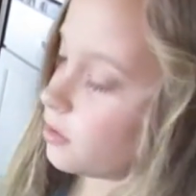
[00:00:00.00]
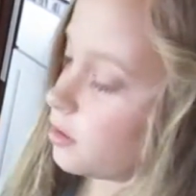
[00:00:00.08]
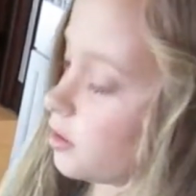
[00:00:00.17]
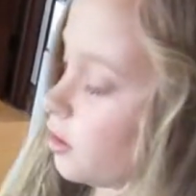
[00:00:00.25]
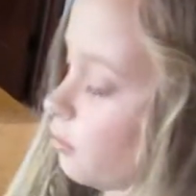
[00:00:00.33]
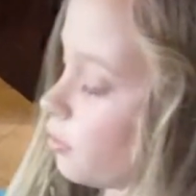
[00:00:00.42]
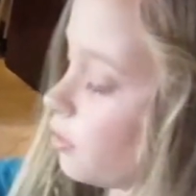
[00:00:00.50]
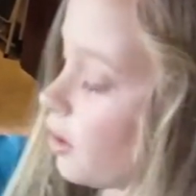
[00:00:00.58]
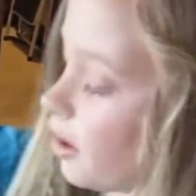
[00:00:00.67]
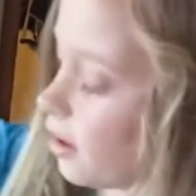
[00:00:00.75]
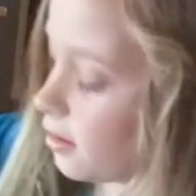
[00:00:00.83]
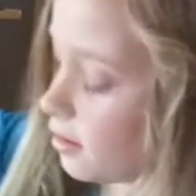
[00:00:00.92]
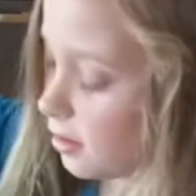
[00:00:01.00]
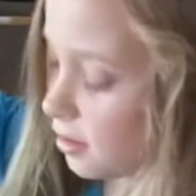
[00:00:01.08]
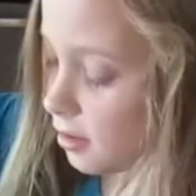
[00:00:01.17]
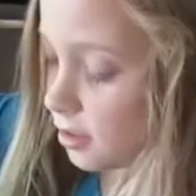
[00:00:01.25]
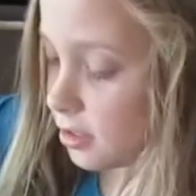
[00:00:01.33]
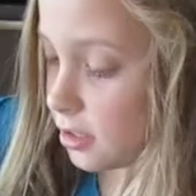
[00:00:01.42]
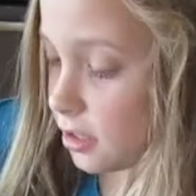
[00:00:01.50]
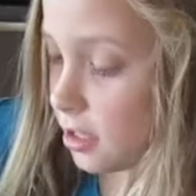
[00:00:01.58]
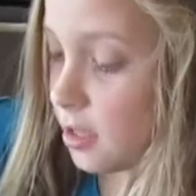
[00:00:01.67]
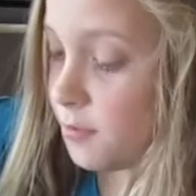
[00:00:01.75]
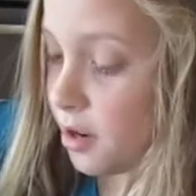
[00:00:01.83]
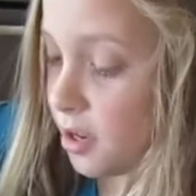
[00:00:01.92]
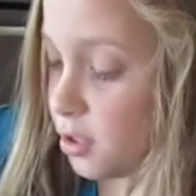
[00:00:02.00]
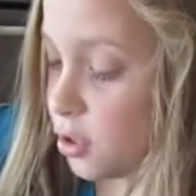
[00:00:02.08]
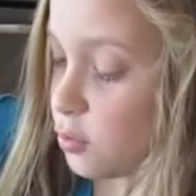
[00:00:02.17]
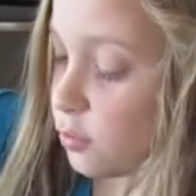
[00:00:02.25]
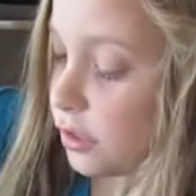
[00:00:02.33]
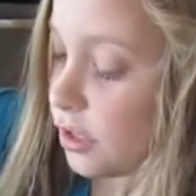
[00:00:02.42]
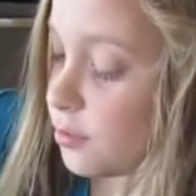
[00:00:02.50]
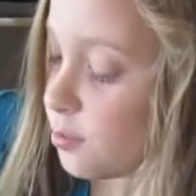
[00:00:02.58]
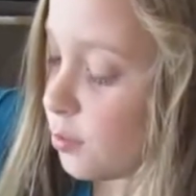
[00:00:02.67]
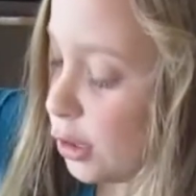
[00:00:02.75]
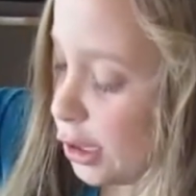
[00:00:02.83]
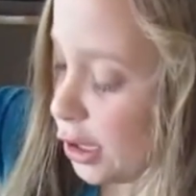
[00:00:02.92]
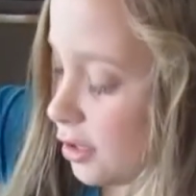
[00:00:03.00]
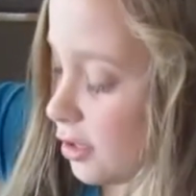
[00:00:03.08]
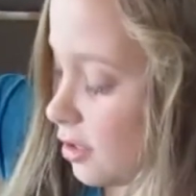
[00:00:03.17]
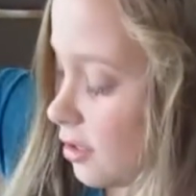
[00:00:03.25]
start with that. Gonna keep on squishing and mushing.